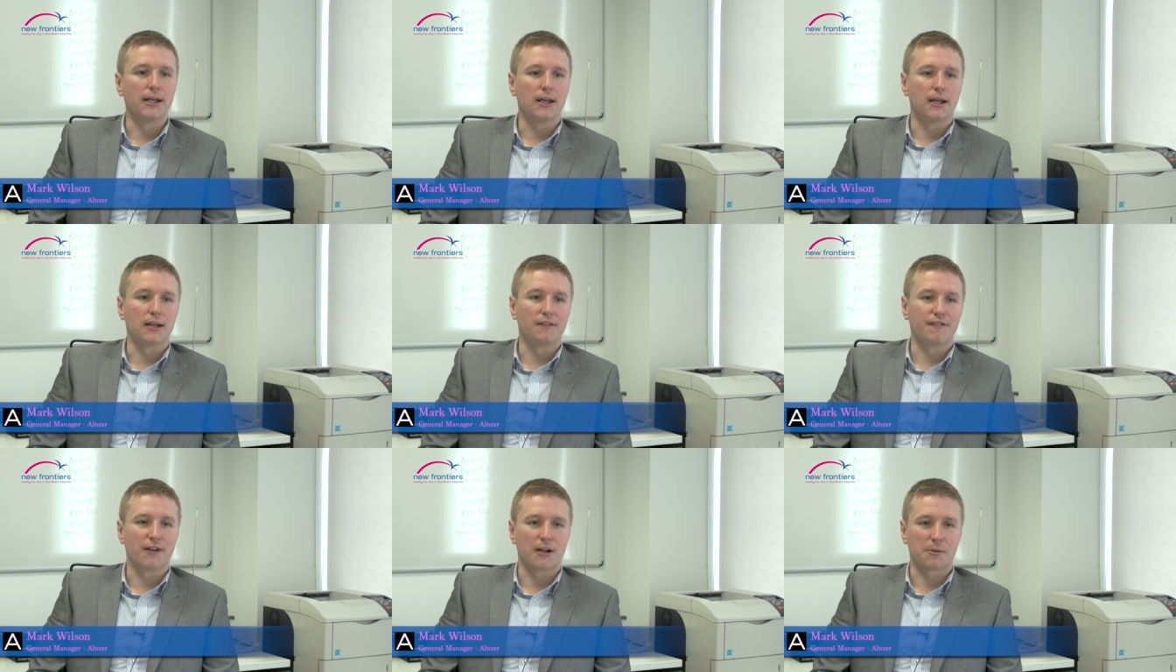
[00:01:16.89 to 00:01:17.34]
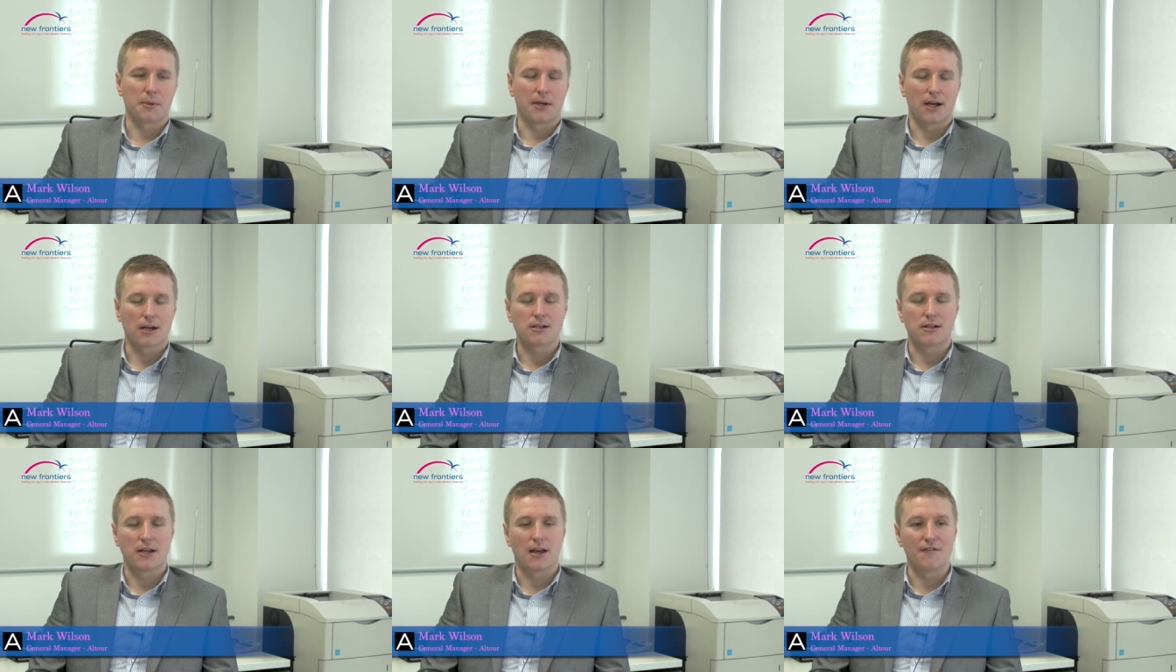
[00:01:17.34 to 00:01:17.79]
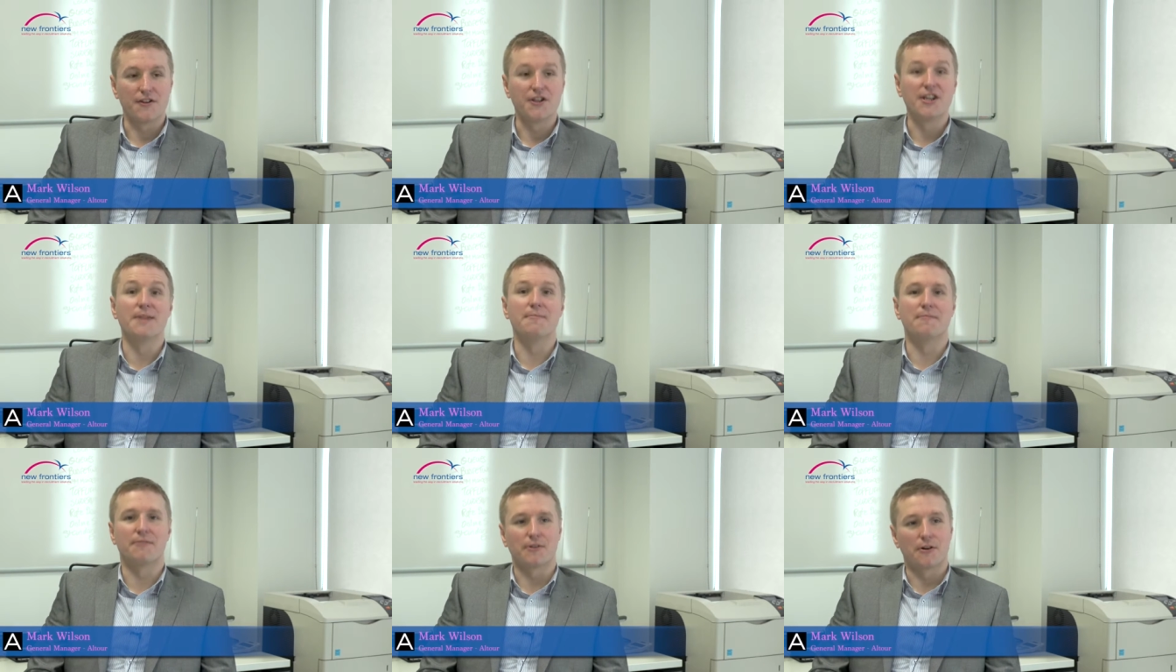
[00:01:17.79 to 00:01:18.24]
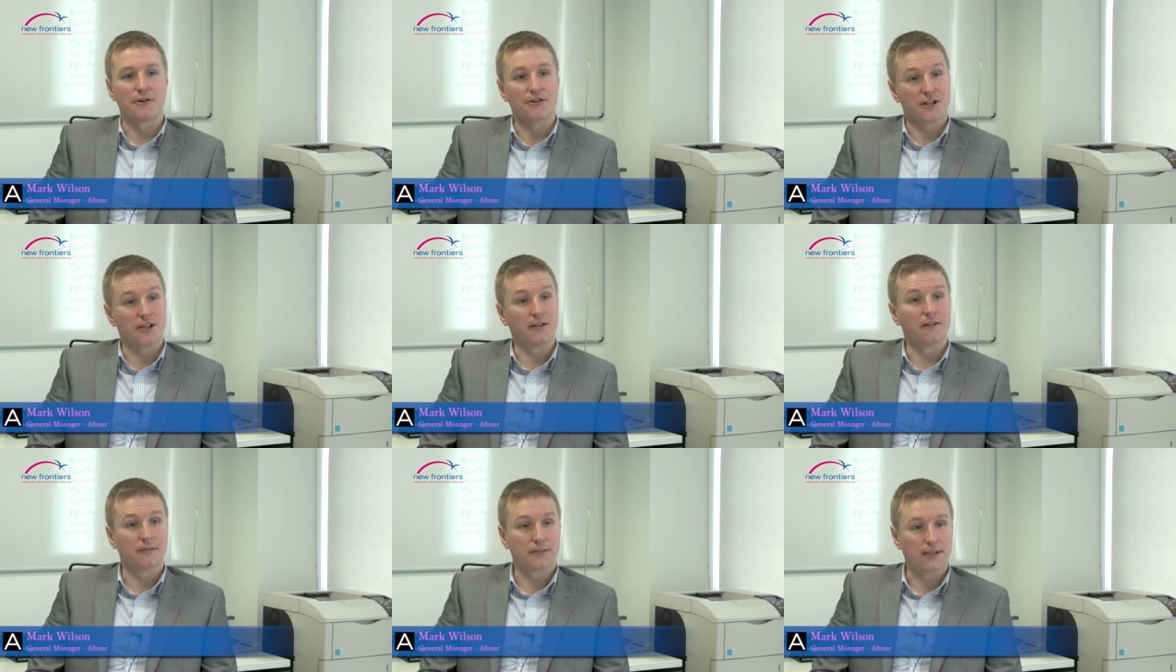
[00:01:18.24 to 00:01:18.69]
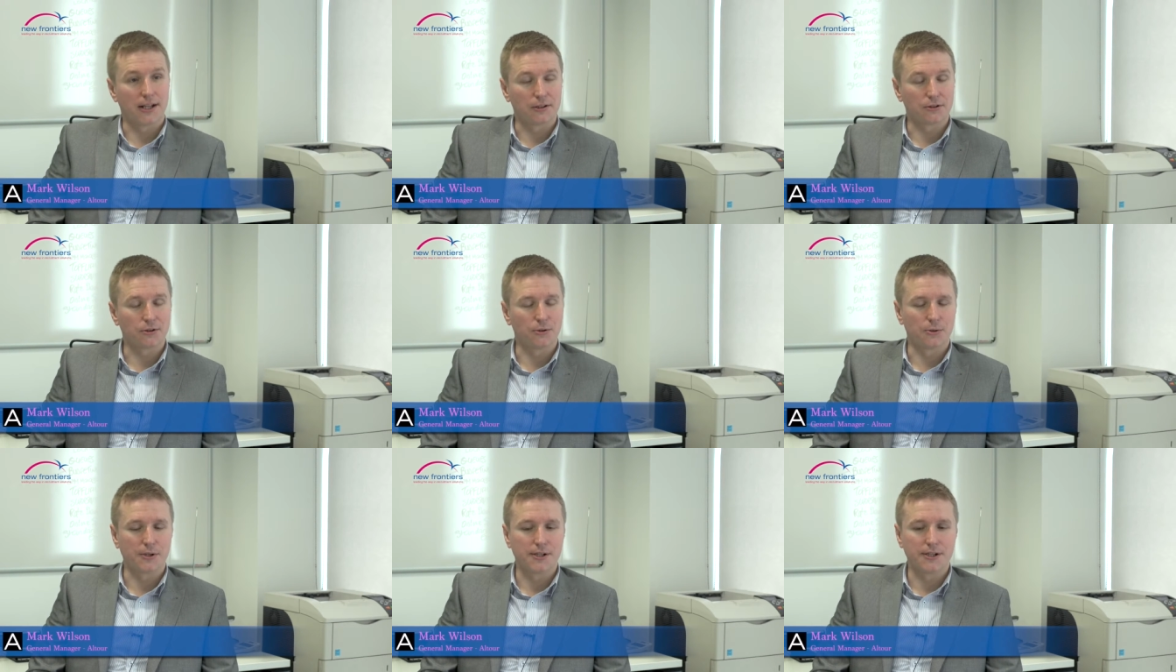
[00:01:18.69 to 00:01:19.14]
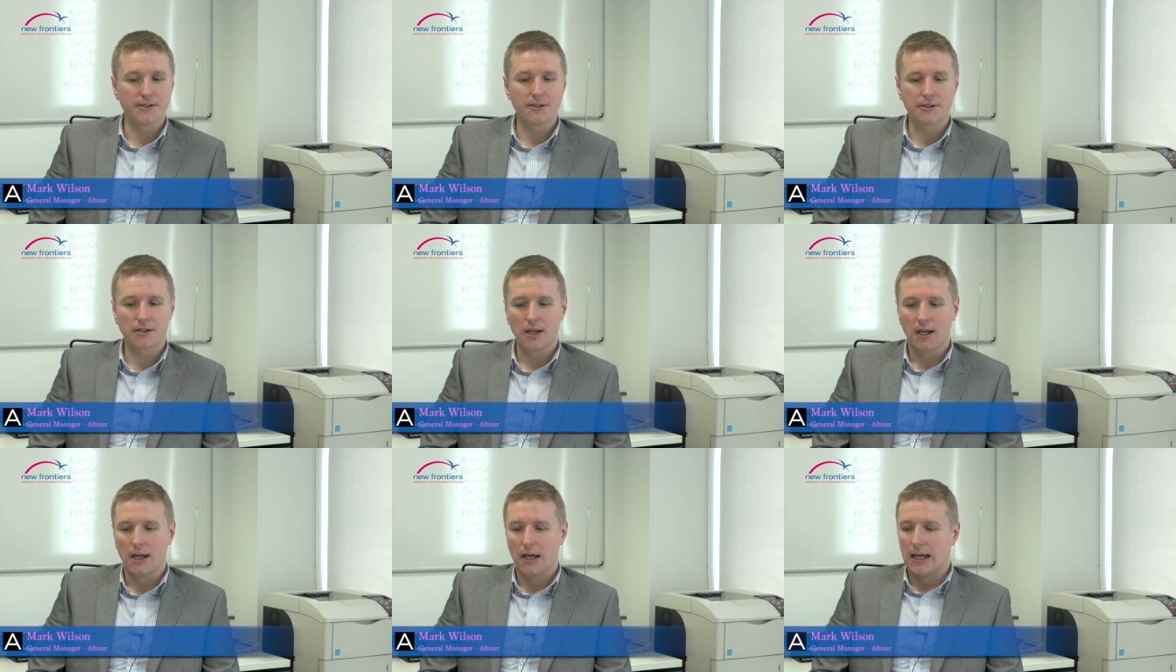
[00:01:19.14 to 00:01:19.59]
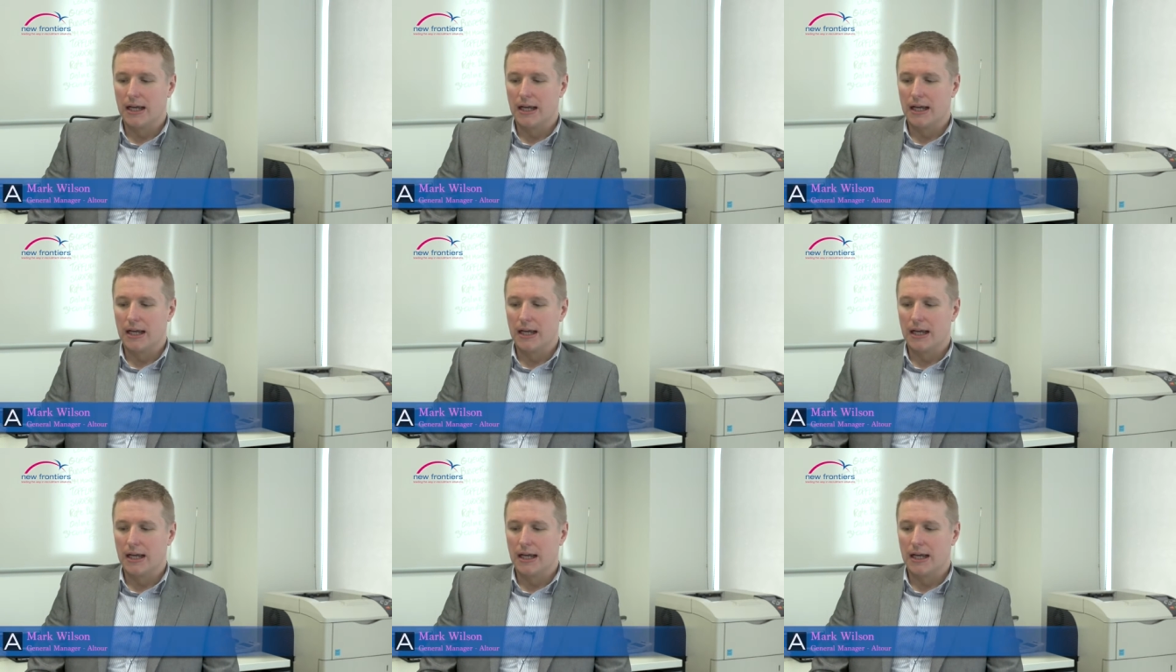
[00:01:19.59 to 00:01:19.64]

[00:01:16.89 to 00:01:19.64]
In fact, we actually have a name for ourselves, Altourians.